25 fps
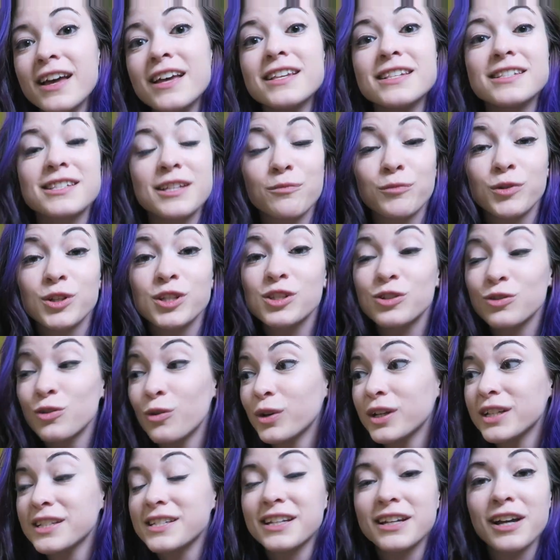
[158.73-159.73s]
Someone's
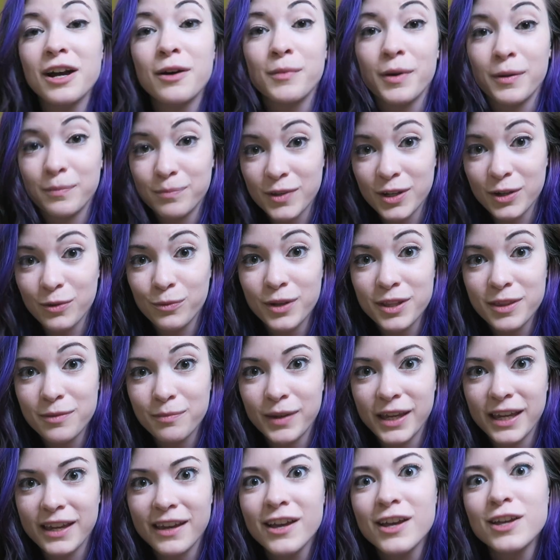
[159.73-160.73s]
going to come up there with
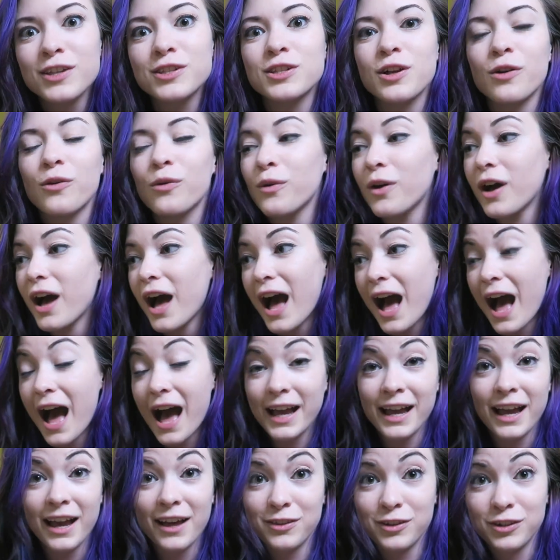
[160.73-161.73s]
me, so
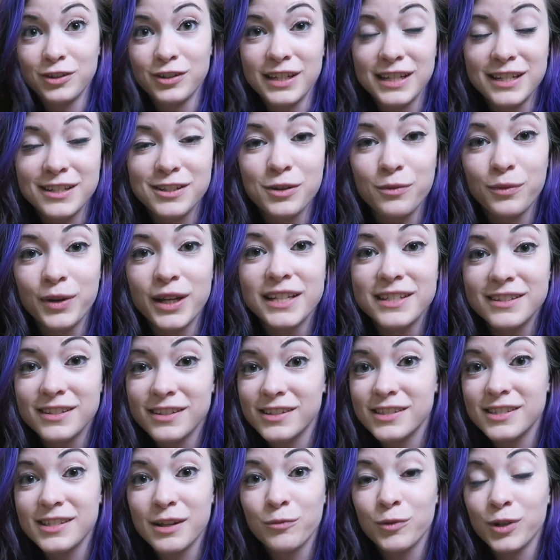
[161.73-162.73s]
I either need to wait
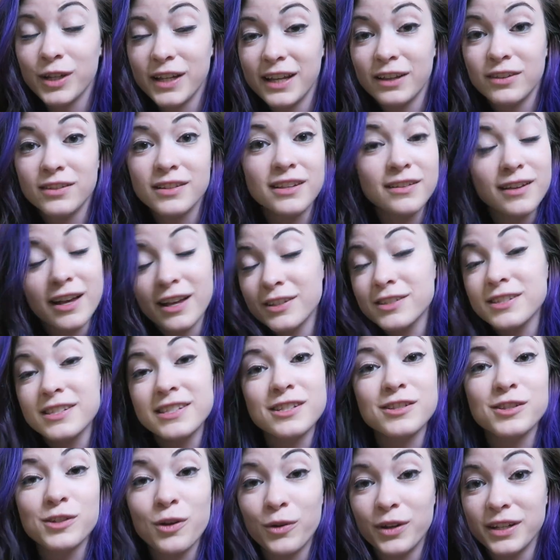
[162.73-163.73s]
until somebody else
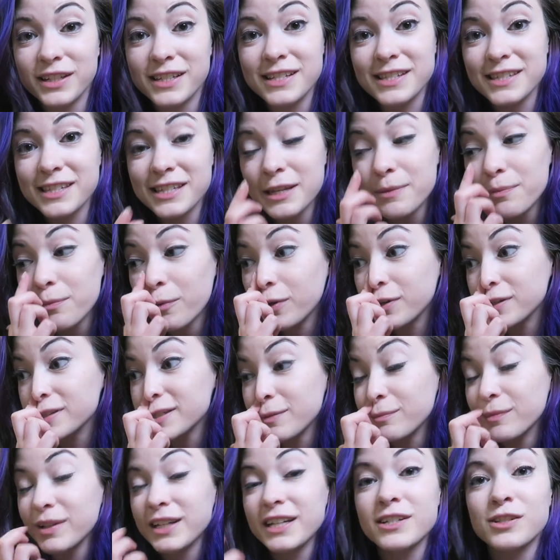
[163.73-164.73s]
is going to sleep or
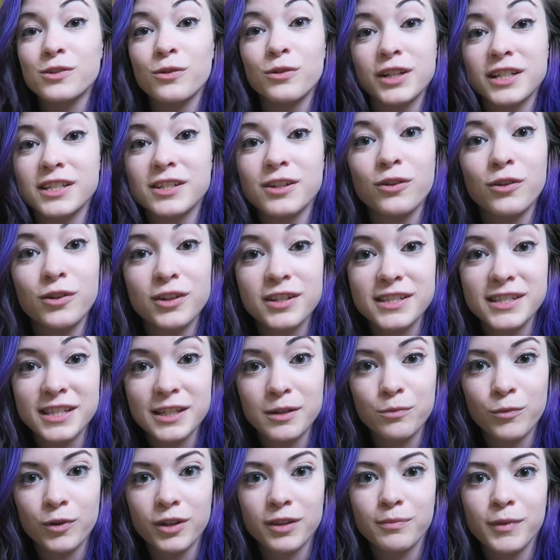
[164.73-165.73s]
somebody's going to go to
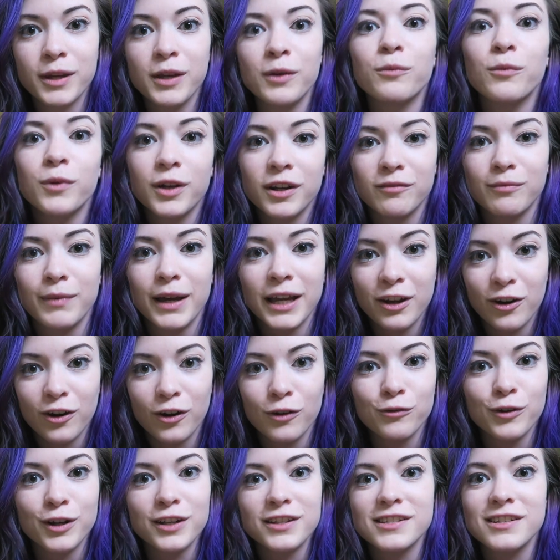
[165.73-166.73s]
sleep with me, one of my
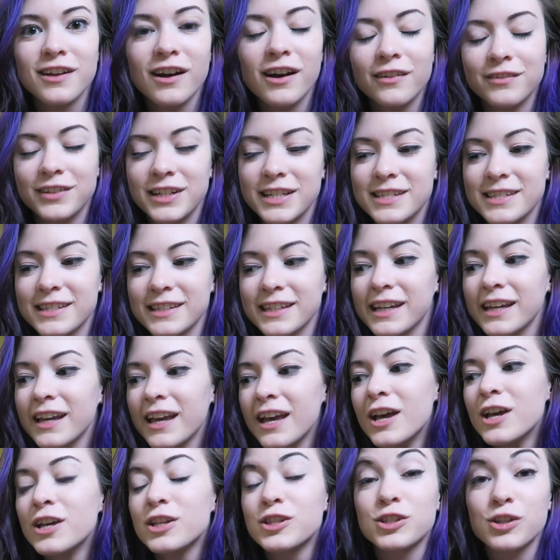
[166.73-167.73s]
girlfriends, obviously.
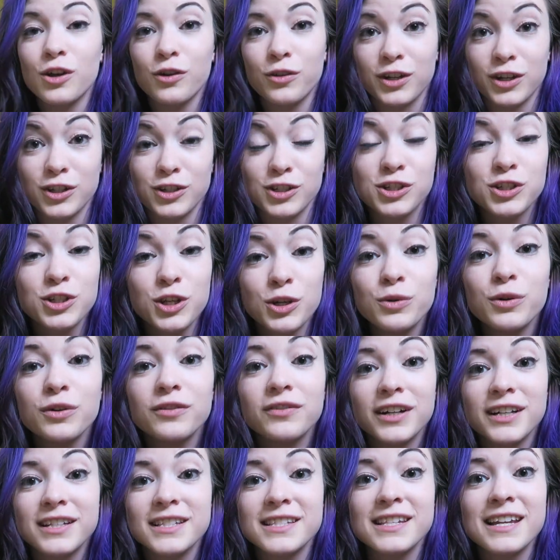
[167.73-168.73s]
So there's two
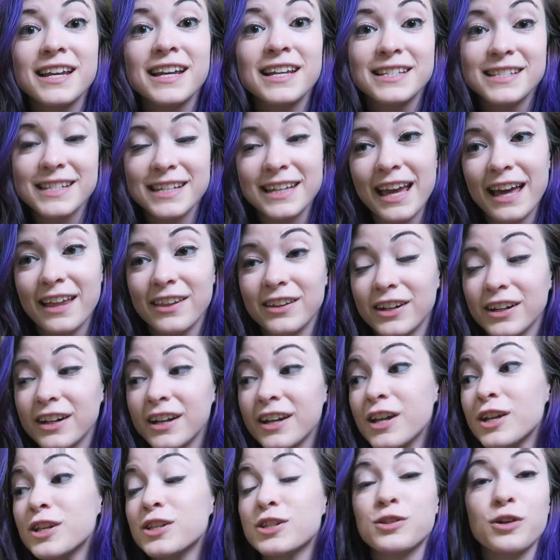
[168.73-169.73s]
of us
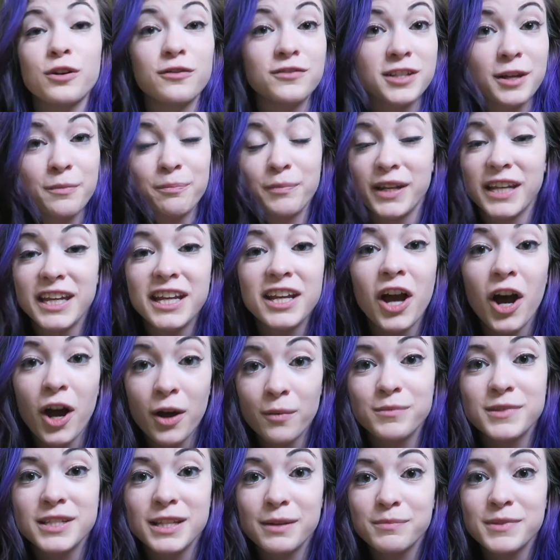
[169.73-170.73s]
together, so if somebody
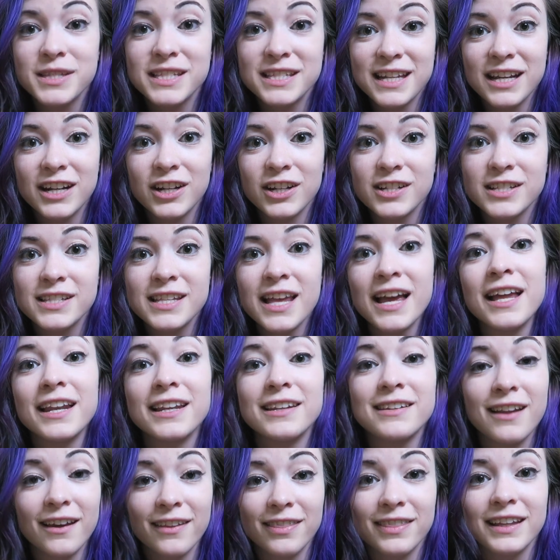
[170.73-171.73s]
comes upstairs,
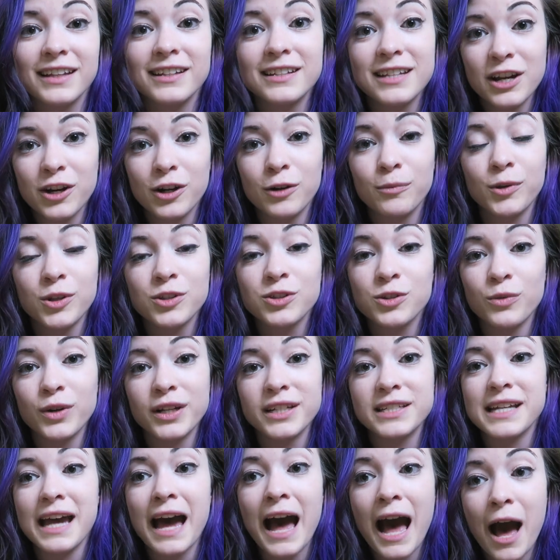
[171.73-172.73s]
nothing terrible is
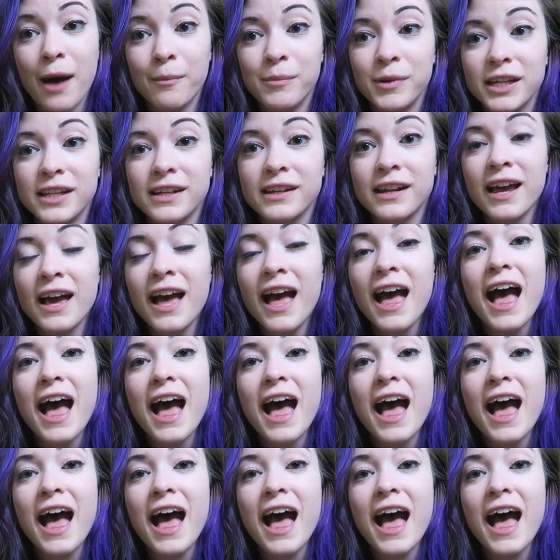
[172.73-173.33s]
going to happen.